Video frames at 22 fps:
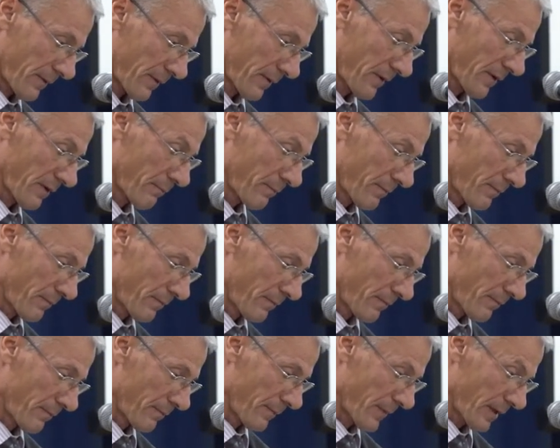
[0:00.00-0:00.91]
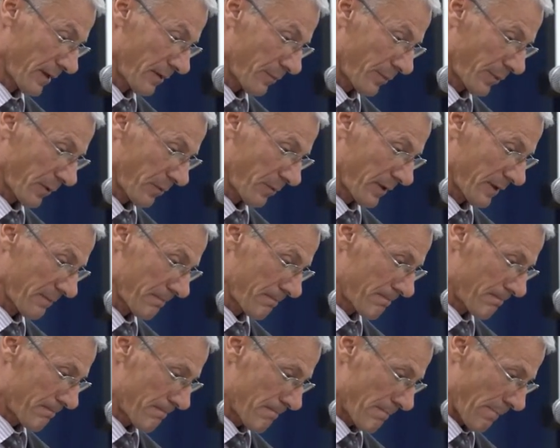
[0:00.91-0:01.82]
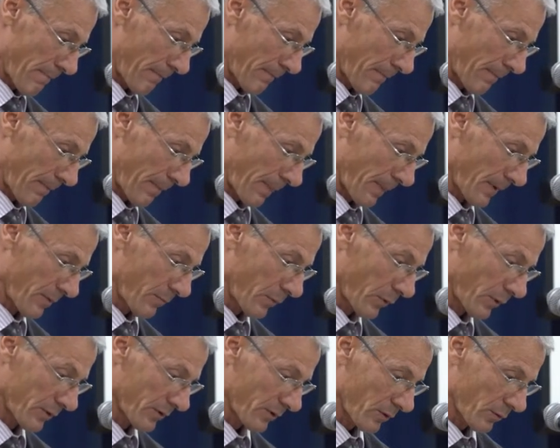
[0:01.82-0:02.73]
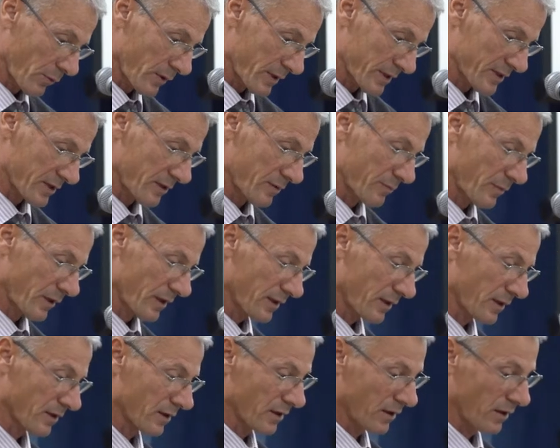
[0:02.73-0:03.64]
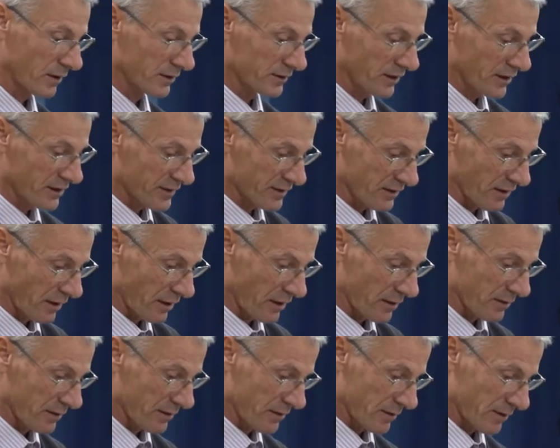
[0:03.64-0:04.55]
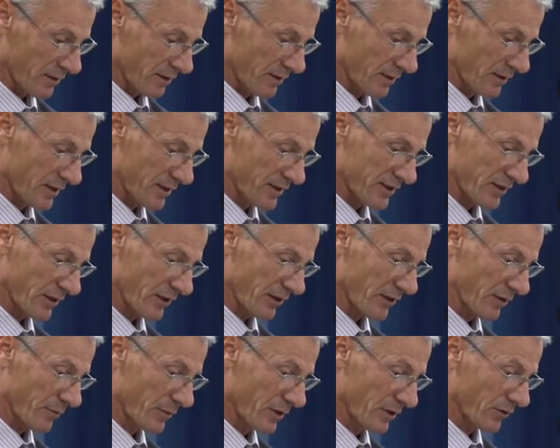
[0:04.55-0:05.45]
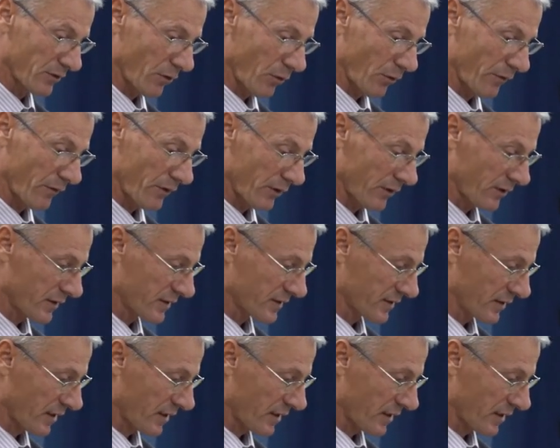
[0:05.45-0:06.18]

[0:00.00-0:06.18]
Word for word: The main problem among the Western Balkan countries are disagreement over the